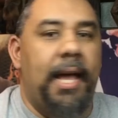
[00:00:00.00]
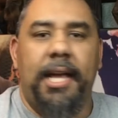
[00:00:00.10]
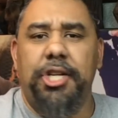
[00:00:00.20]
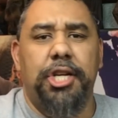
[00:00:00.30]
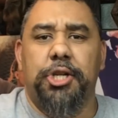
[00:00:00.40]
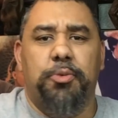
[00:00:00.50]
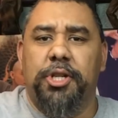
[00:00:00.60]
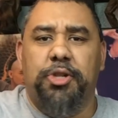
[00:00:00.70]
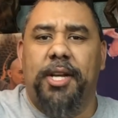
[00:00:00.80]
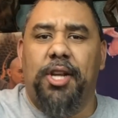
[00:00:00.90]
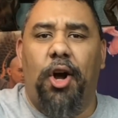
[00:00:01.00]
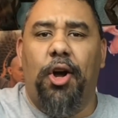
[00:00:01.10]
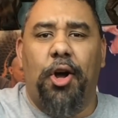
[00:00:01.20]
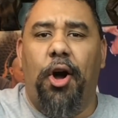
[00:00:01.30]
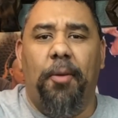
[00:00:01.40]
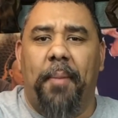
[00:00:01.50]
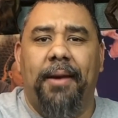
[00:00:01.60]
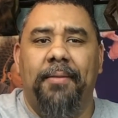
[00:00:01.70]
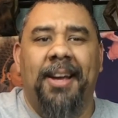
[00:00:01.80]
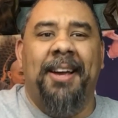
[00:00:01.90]
that he should have just went straight to Hong Kong,
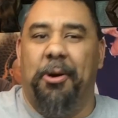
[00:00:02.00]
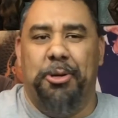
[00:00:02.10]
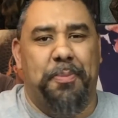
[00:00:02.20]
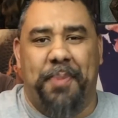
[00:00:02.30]
man, or